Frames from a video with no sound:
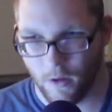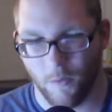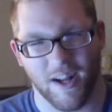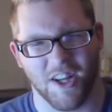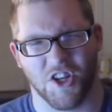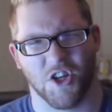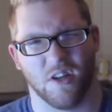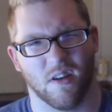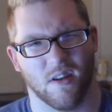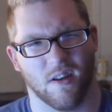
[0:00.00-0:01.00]

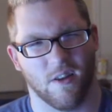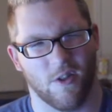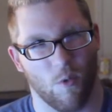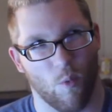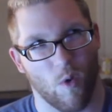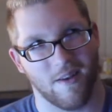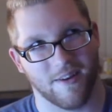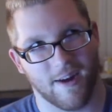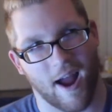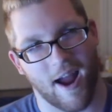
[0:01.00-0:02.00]
which the one
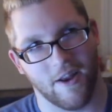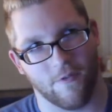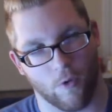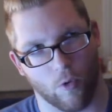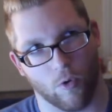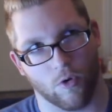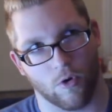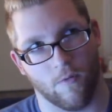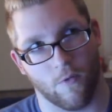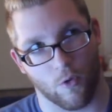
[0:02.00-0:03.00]
kind of
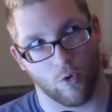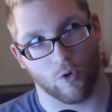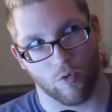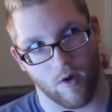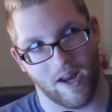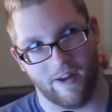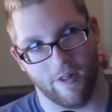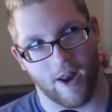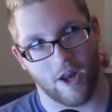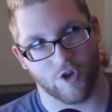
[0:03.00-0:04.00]
Earl Grey tea
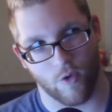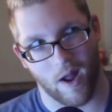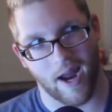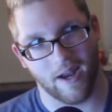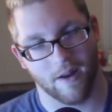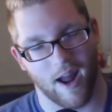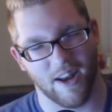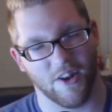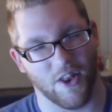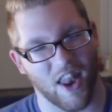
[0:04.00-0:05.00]
that I tried, I
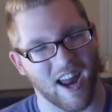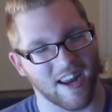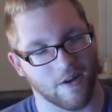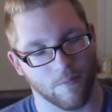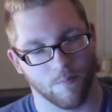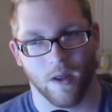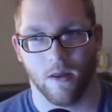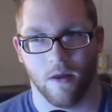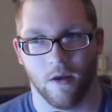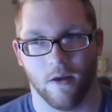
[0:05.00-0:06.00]
didn't like.
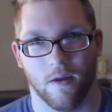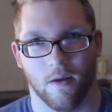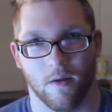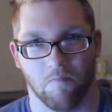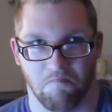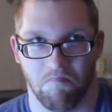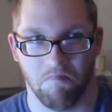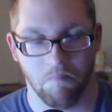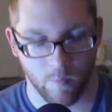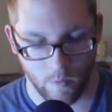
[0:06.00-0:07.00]
But